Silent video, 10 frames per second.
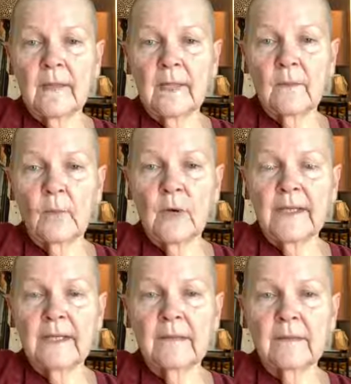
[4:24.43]
and
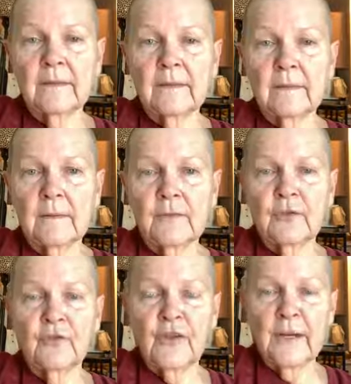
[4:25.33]
wanting to
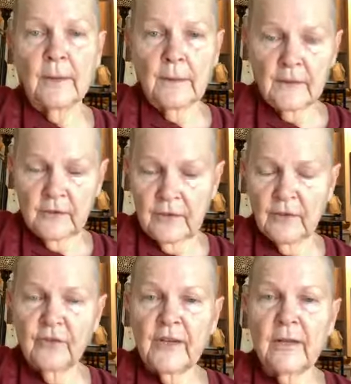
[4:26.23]
share
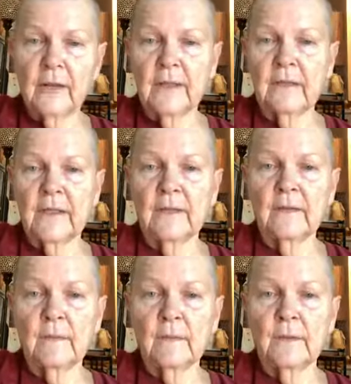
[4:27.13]
it, and